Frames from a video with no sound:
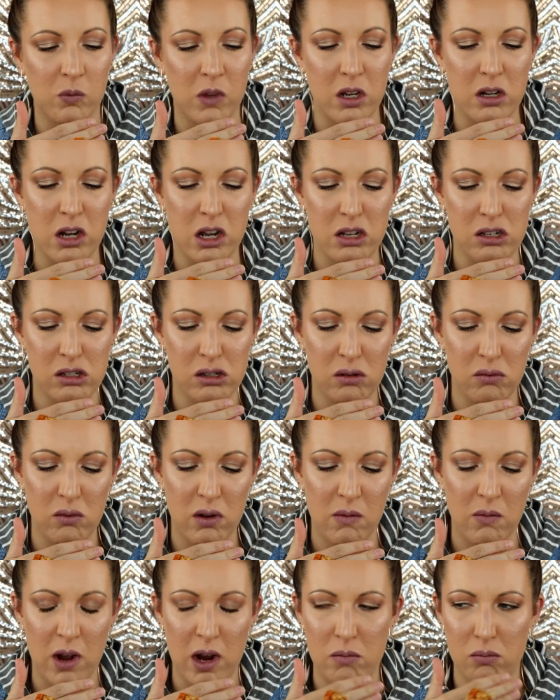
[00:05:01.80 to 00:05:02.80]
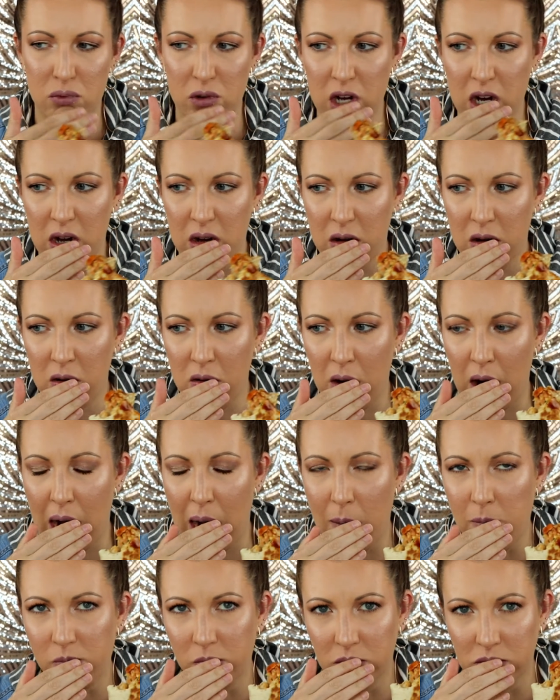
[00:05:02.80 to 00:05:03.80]
taste the refried bean
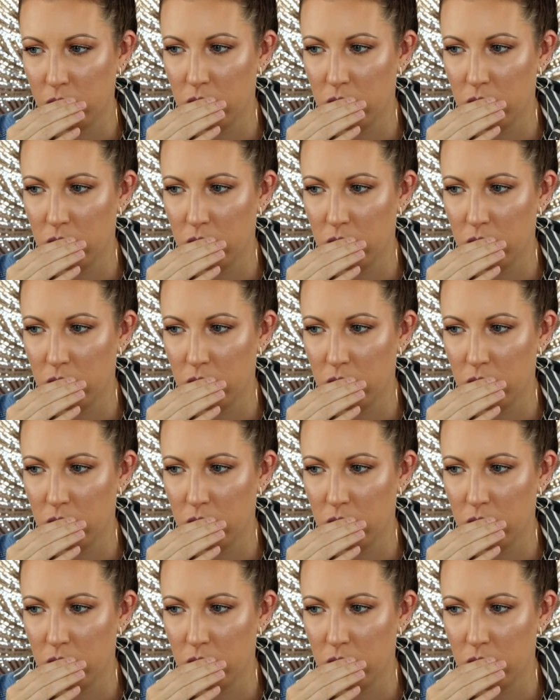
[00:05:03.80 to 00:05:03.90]
crap.